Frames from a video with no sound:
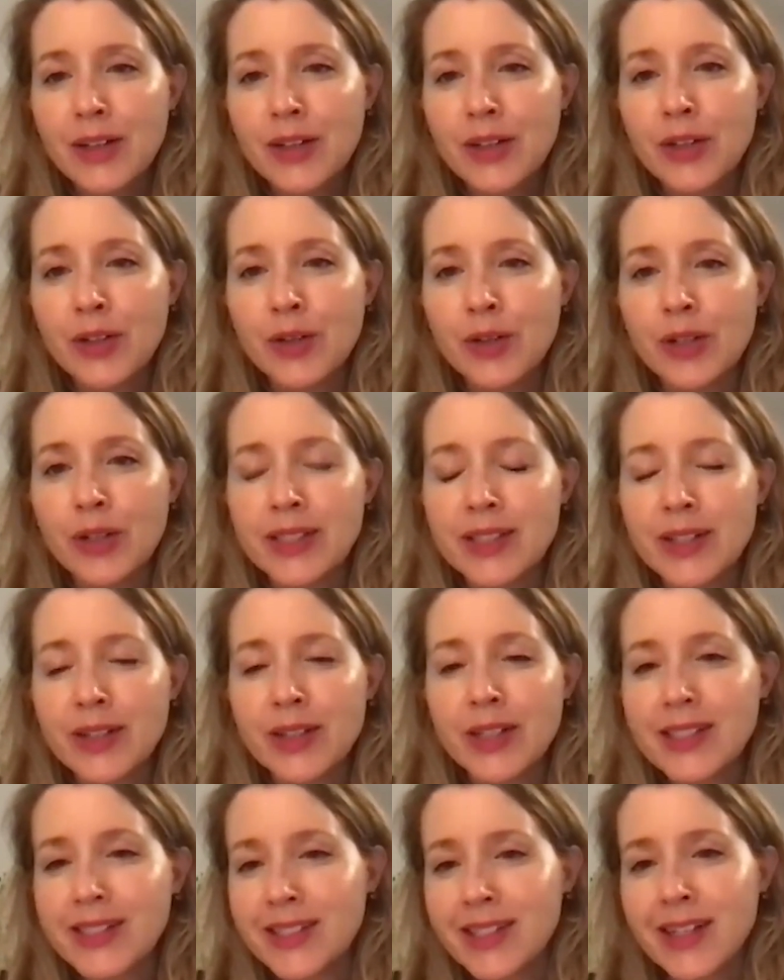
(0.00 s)
you know, is there
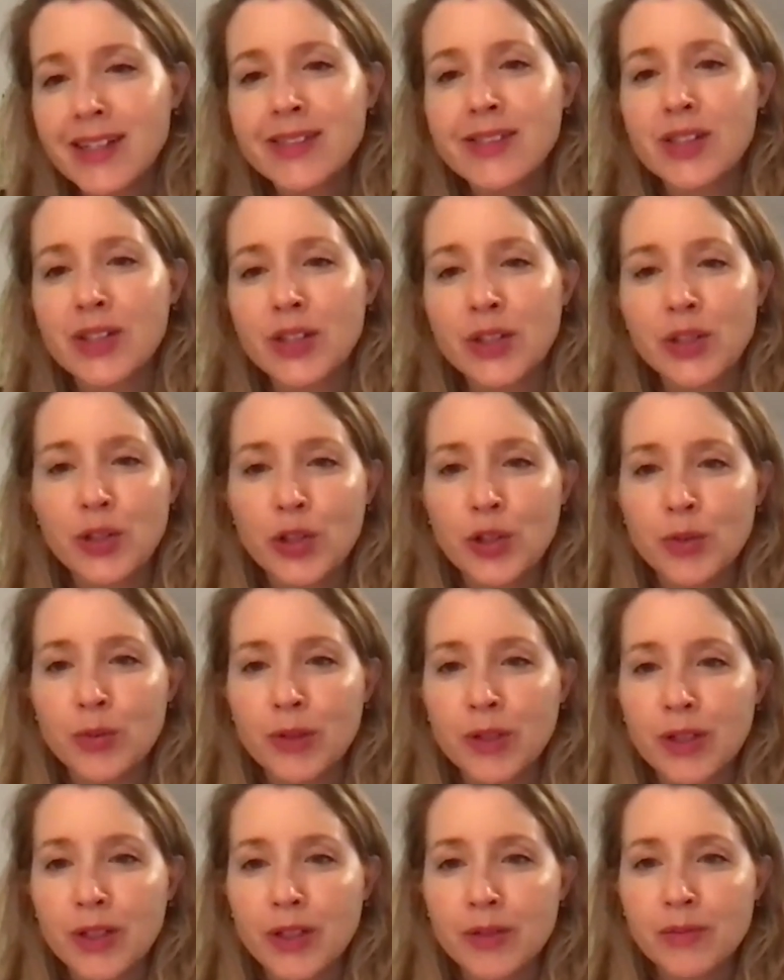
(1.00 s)
any sense in
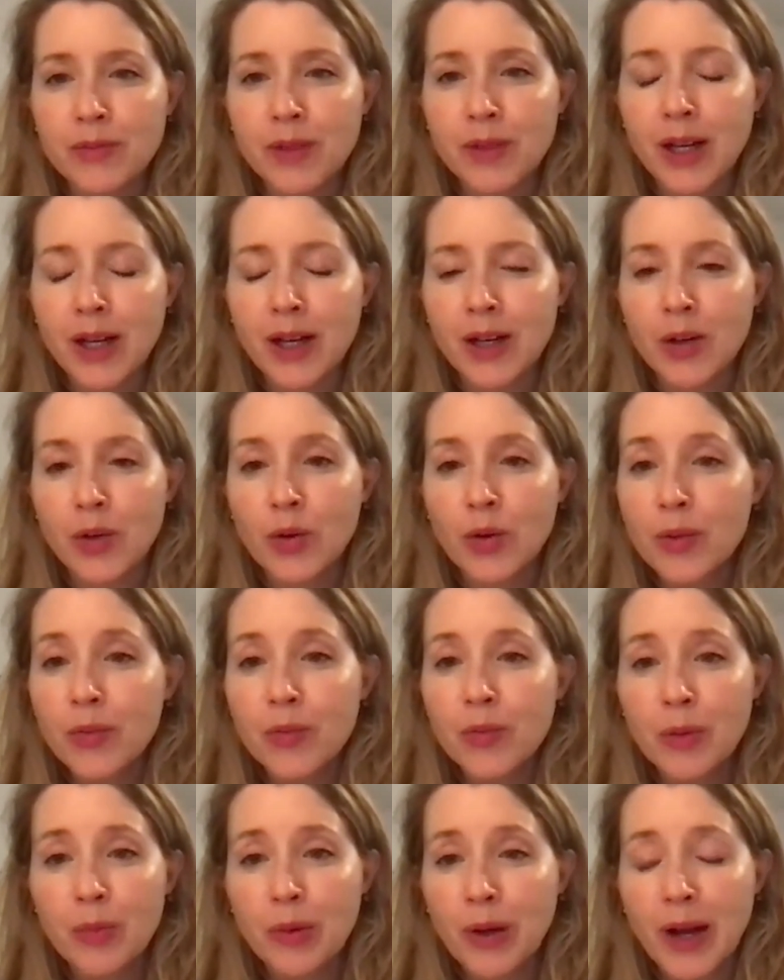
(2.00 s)
Cuba, uh,
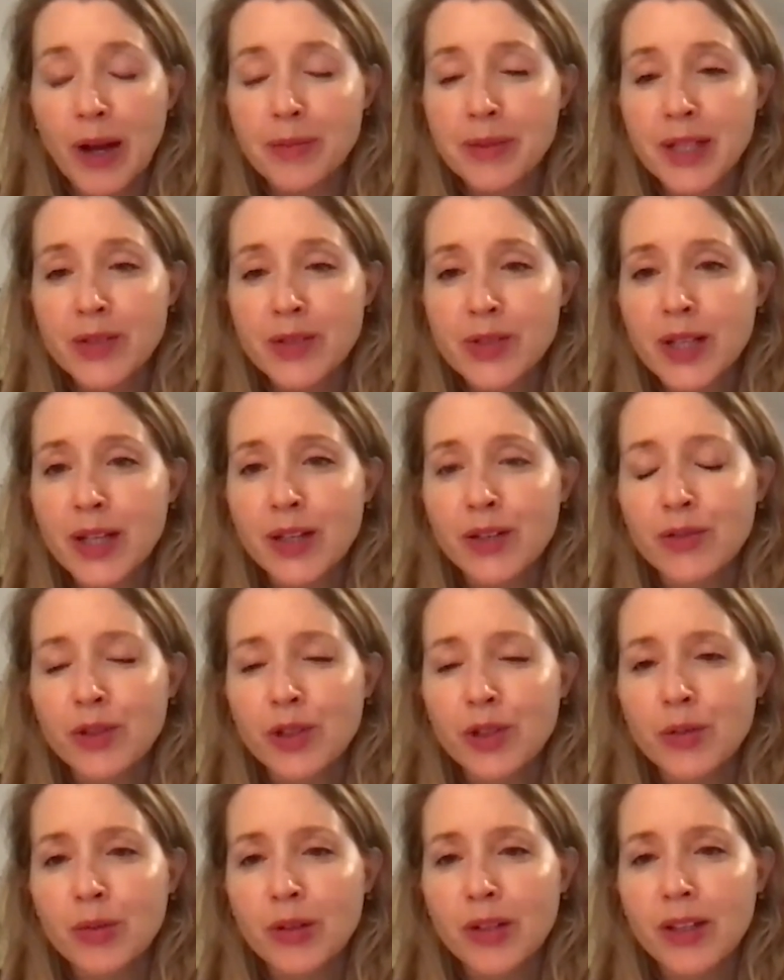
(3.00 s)
or or perhaps outside of
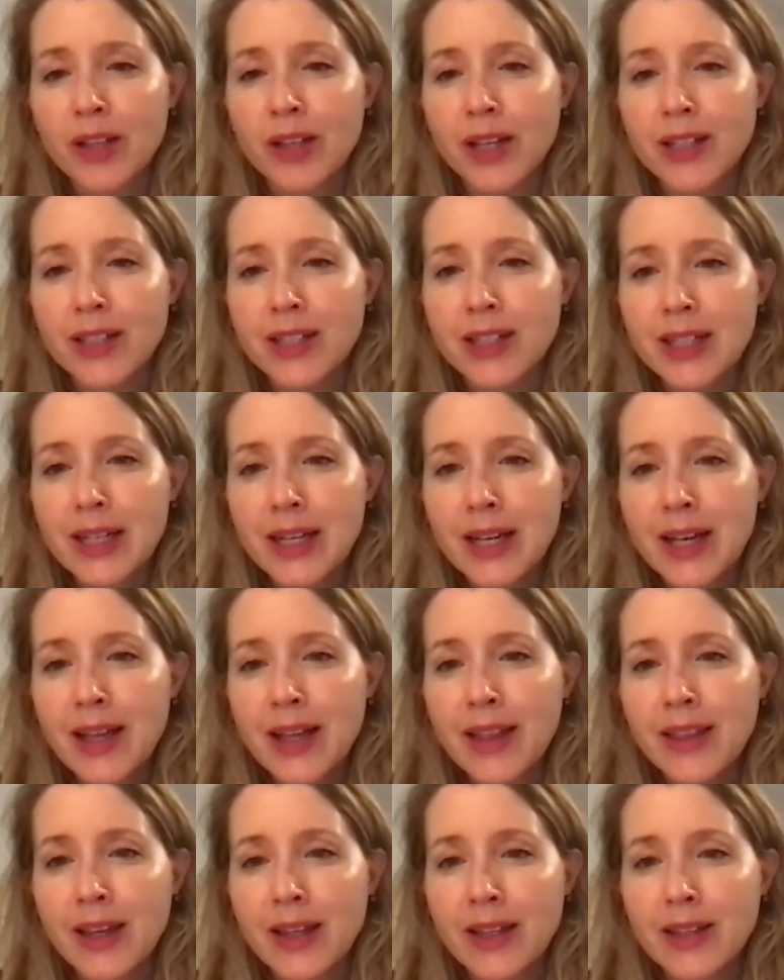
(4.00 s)
Cuba, that
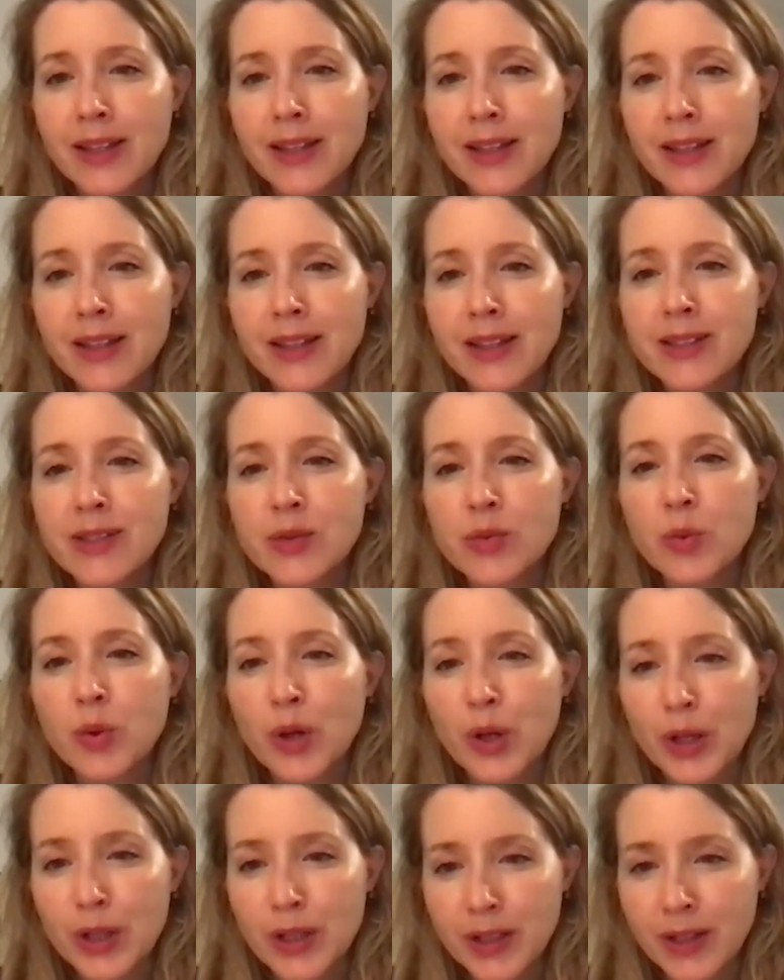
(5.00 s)
that this
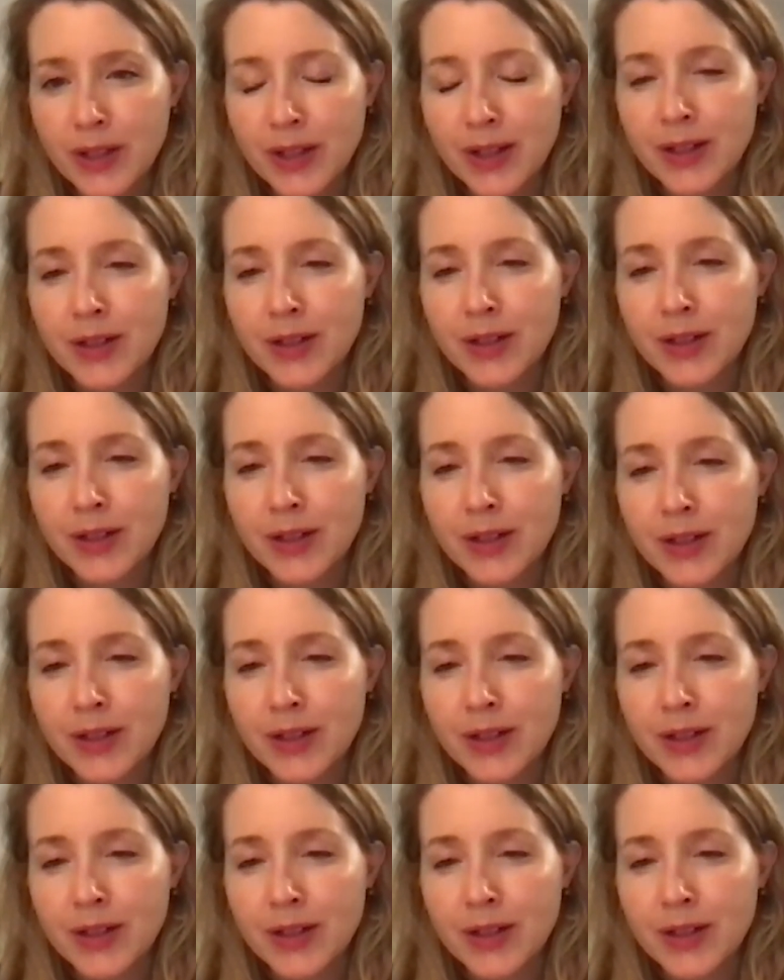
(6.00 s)
work uh,